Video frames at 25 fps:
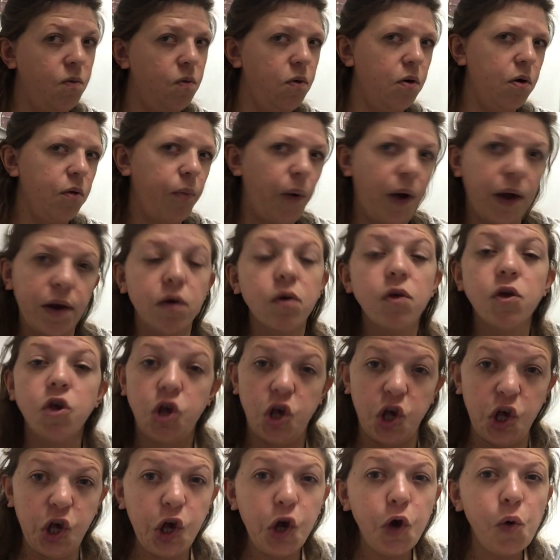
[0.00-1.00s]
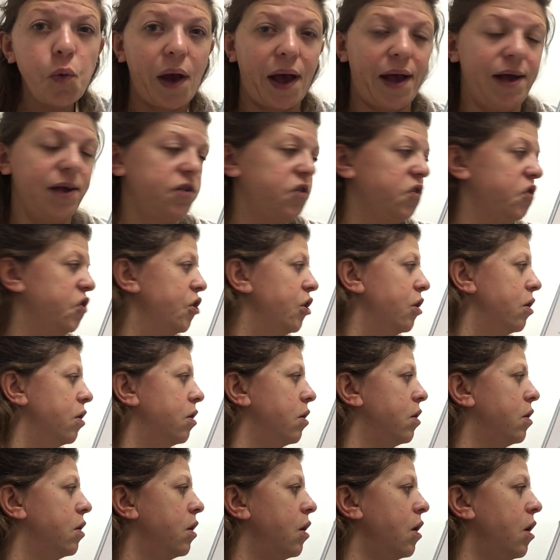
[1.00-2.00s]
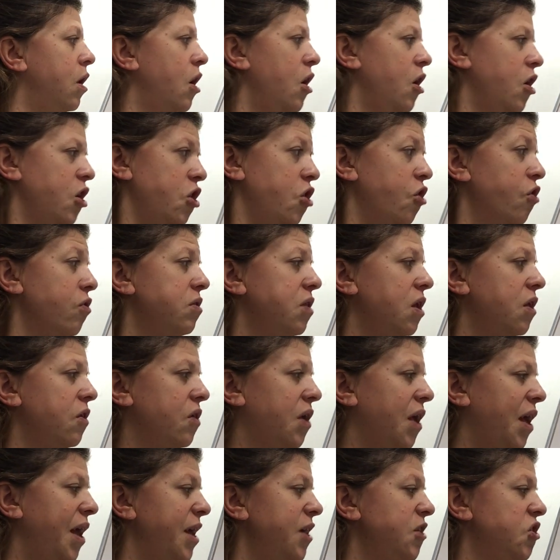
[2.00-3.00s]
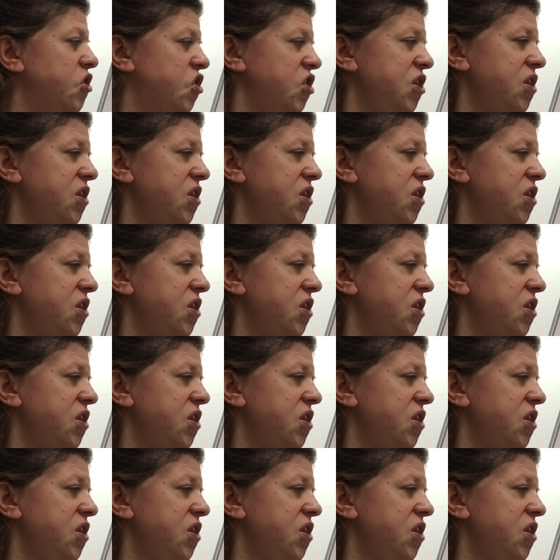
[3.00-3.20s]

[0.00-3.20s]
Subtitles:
Well, why don't you ask her? You're a little kid.